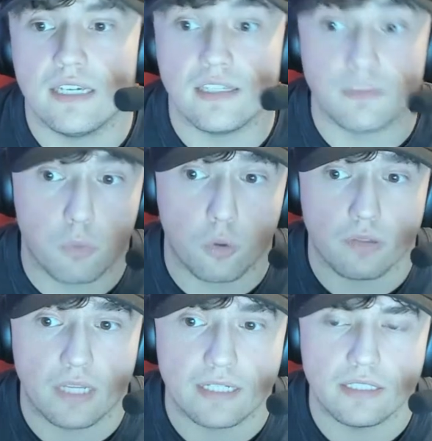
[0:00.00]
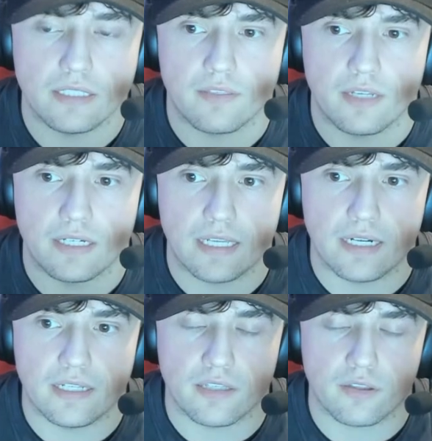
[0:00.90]
is more likely than
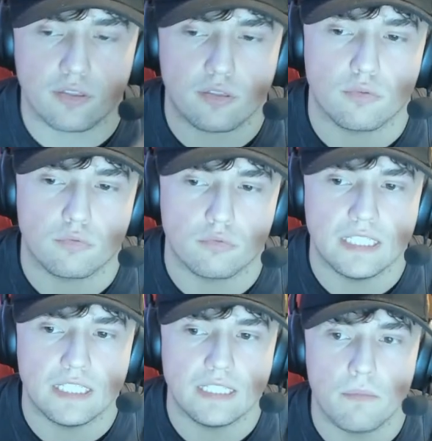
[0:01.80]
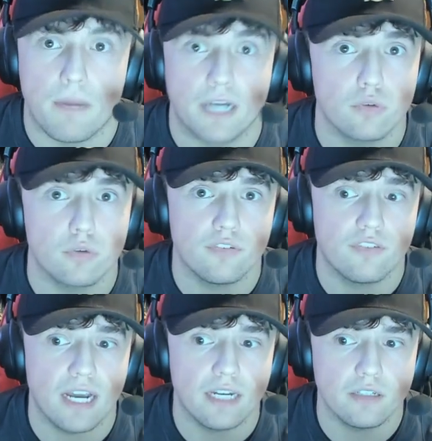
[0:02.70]
getting 3
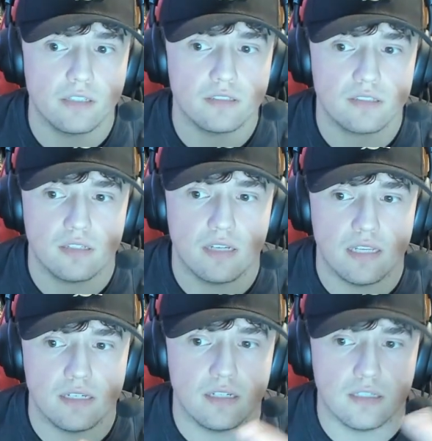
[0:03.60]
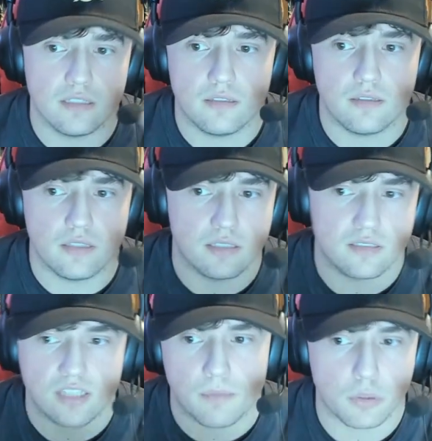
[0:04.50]
microfighters in the
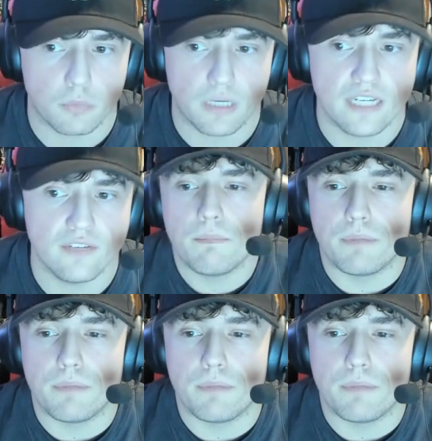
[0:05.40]
summer wave,